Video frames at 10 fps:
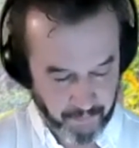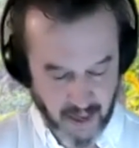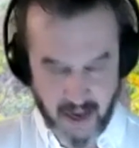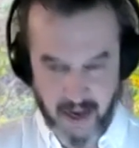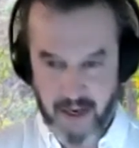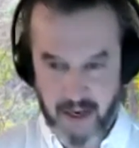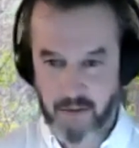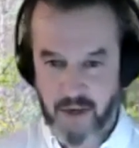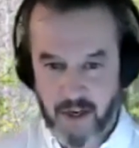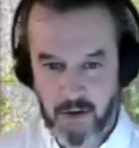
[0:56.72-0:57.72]

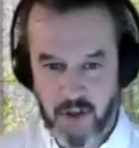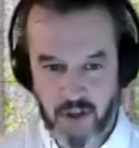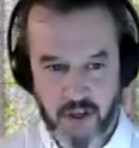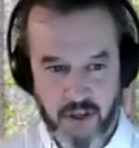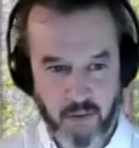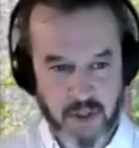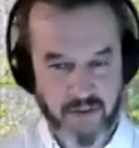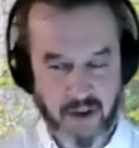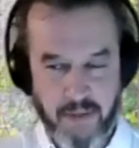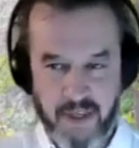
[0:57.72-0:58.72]
Now,
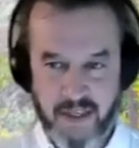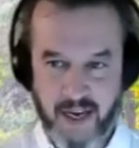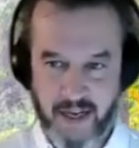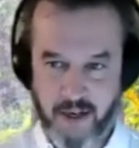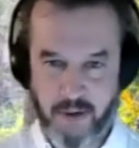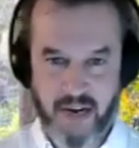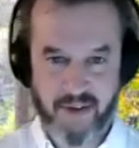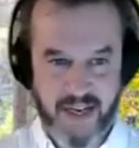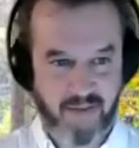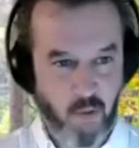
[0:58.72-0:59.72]
Churchill once famously
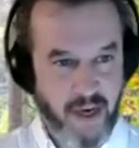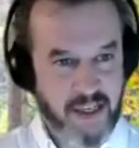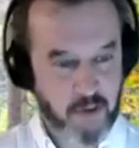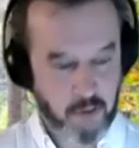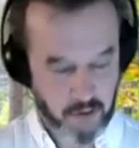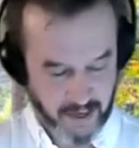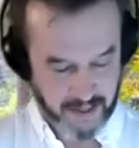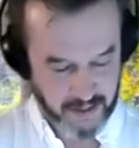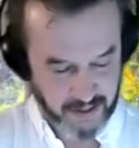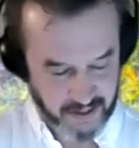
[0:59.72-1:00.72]
said, never waste a
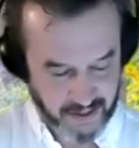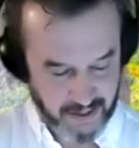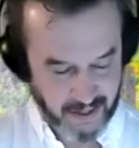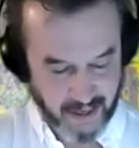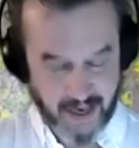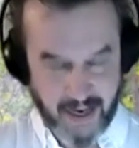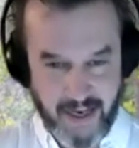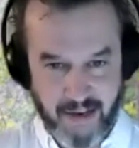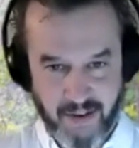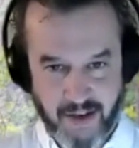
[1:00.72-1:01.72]
good crisis.
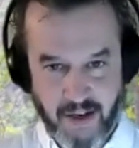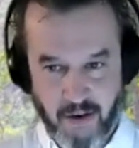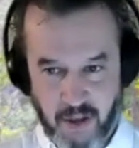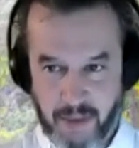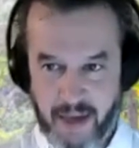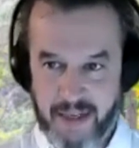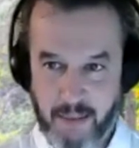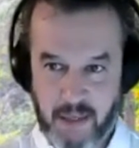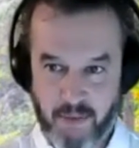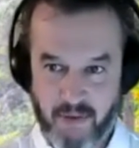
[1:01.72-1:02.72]
And I think,
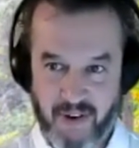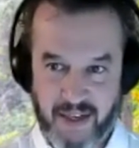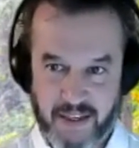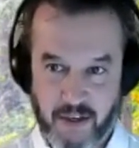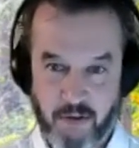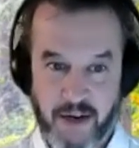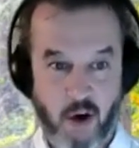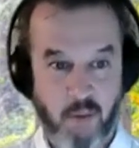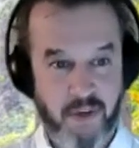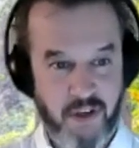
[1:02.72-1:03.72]
the pandemic's
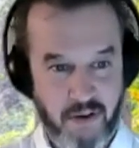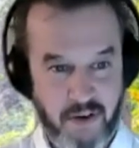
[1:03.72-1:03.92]
provided a great